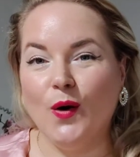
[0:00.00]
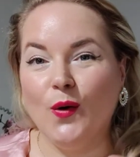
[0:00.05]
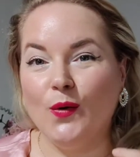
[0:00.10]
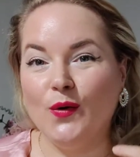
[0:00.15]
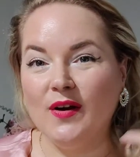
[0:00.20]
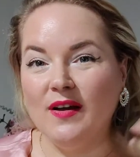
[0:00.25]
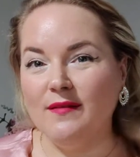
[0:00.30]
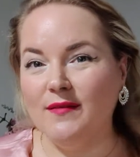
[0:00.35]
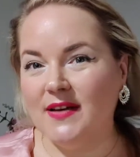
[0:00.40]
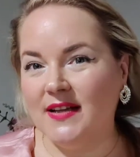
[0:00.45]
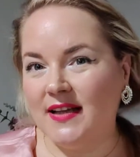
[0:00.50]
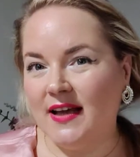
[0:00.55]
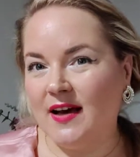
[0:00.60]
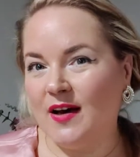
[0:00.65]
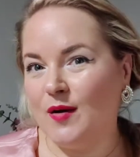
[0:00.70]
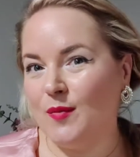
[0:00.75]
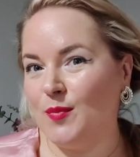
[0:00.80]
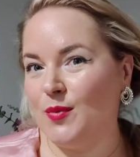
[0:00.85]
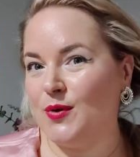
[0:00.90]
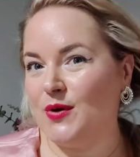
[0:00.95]
or
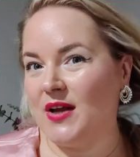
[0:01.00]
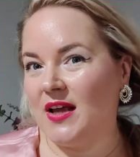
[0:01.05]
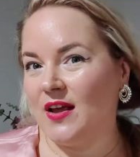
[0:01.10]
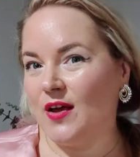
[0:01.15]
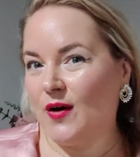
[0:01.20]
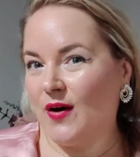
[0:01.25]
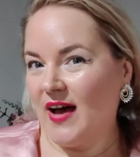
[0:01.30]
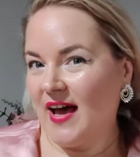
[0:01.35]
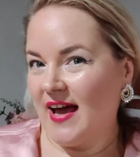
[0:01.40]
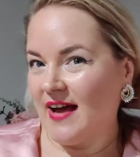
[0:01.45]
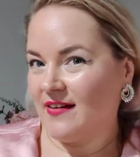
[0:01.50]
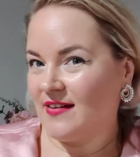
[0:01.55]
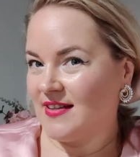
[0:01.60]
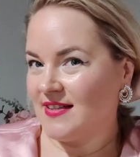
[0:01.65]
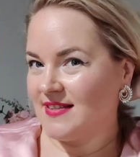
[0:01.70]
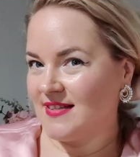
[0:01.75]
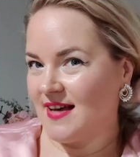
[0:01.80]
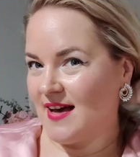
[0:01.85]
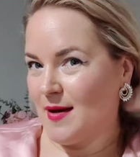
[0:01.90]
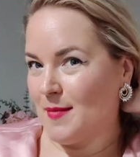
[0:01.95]
even putting your hair
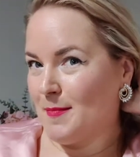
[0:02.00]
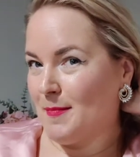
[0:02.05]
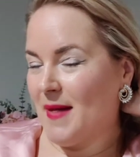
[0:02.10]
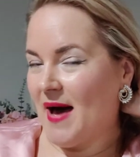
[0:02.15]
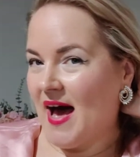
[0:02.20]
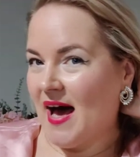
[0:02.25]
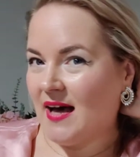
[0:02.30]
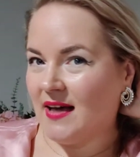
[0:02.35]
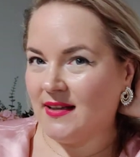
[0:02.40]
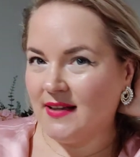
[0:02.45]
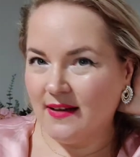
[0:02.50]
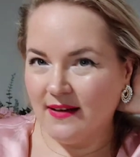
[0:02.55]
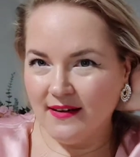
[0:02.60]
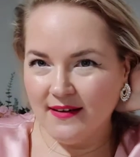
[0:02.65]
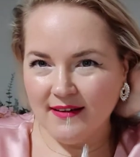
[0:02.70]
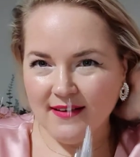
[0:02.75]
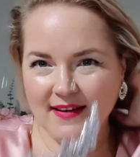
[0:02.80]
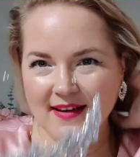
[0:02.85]
into a bun